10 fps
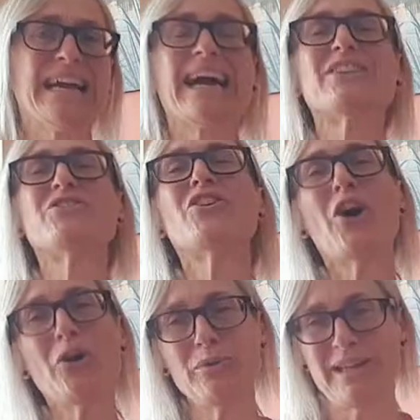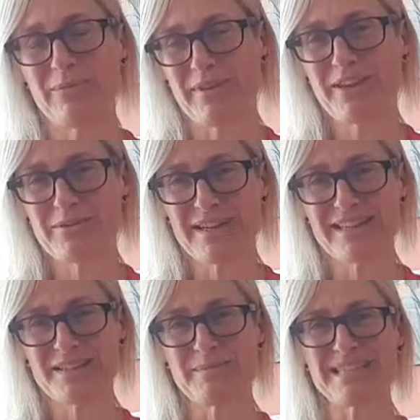And not only were those
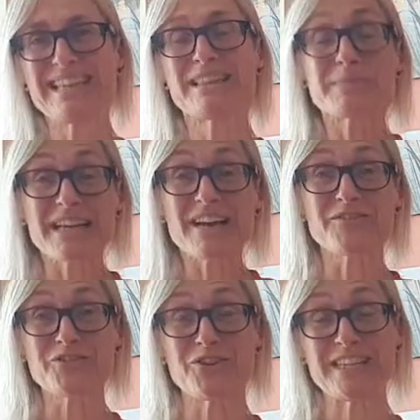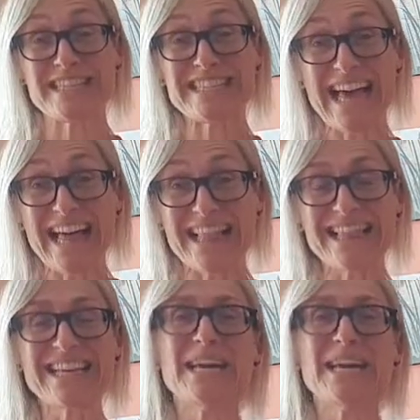items in themselves not going to sell,